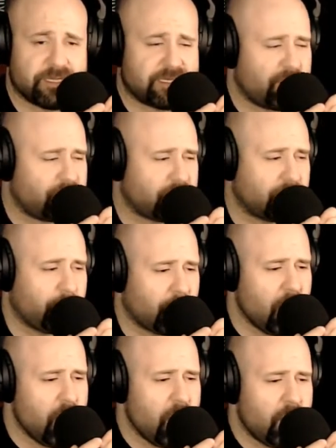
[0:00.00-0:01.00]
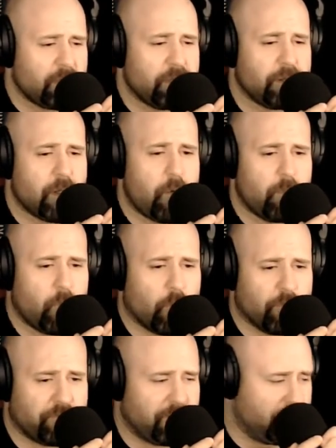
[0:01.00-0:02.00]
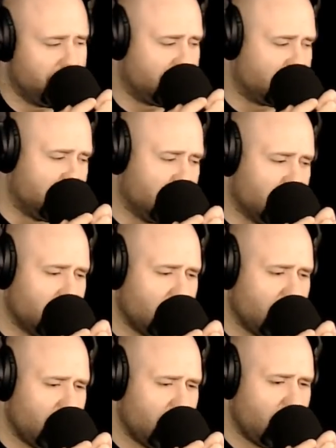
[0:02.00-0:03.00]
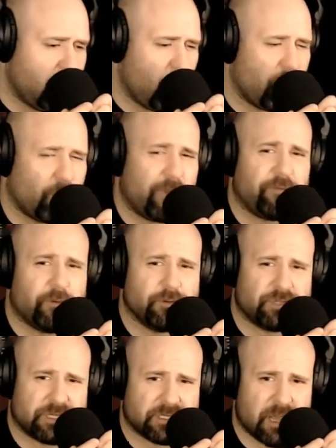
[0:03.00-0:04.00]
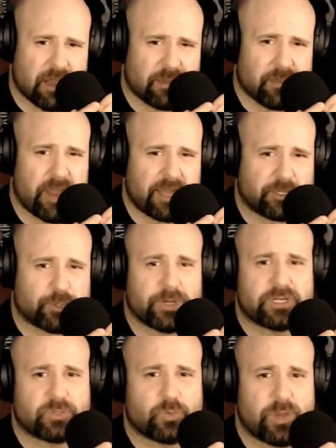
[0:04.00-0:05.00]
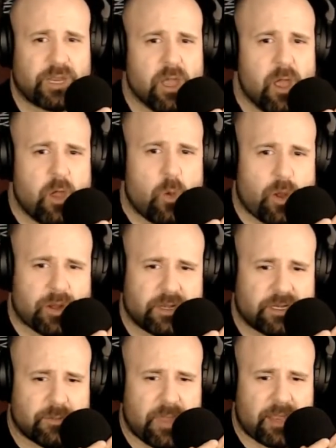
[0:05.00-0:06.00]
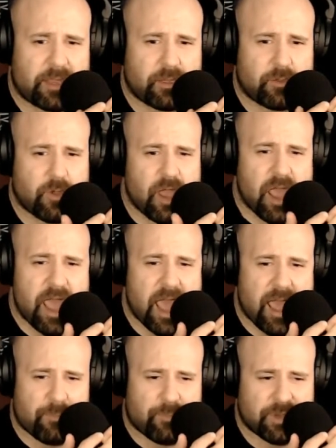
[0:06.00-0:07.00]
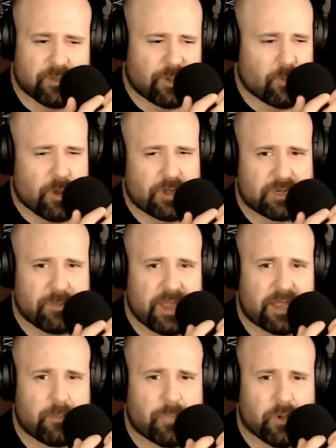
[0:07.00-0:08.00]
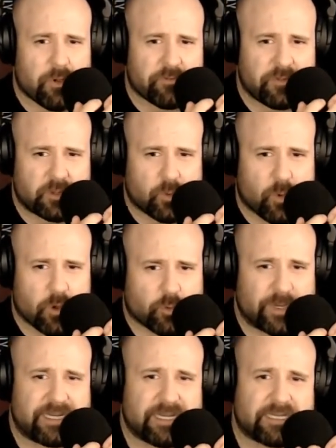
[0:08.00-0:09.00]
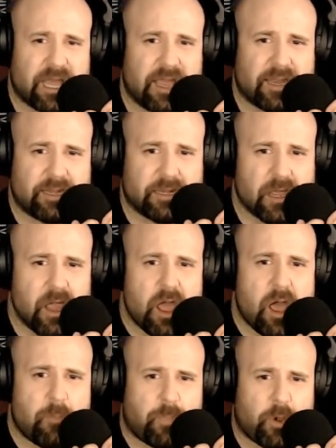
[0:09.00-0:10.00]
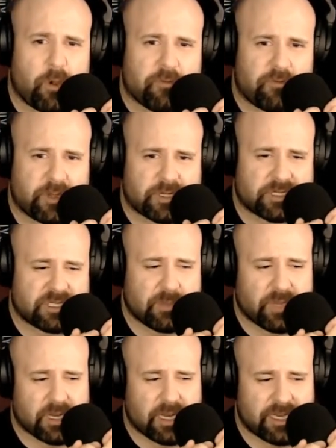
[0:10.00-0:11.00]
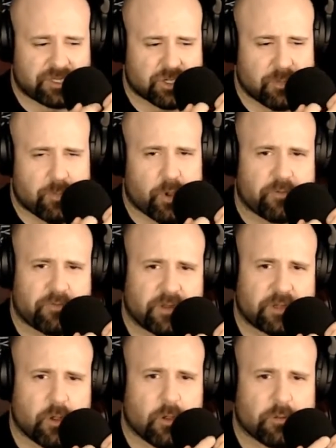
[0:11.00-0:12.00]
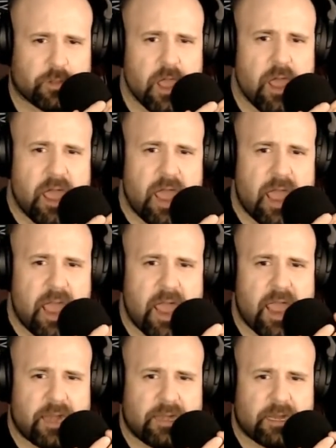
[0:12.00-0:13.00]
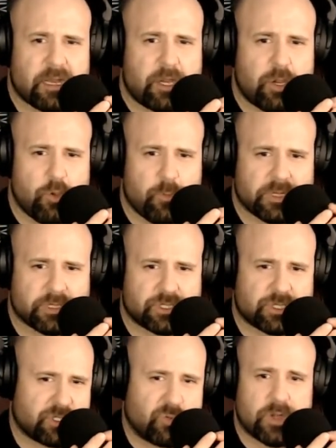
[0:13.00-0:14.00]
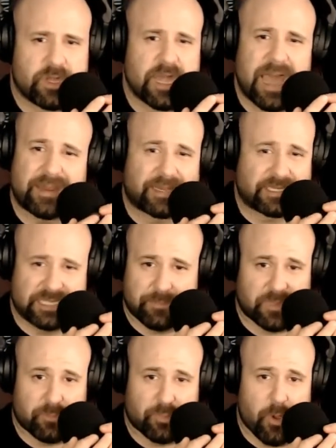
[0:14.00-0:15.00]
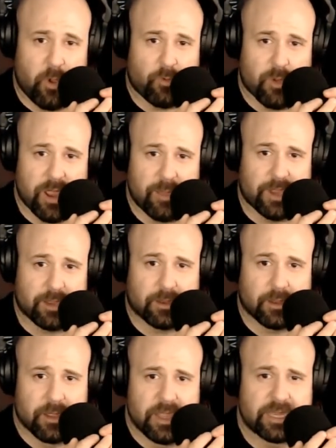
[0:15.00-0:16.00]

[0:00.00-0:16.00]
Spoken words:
He tells him, you know, Morpheus, when we first designed the Matrix, we wanted to make you happy. We wanted to make a perfect world. We designed a perfect simulation, a perfect Earth. And humans just would not accept the programming.